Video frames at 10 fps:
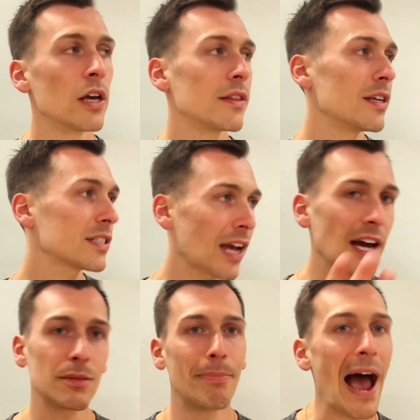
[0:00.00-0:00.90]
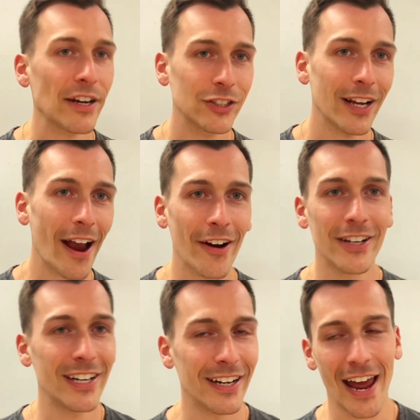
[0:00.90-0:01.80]
This guy's bashing
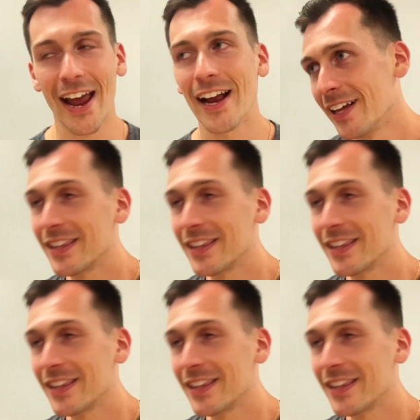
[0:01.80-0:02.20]
AirDNA.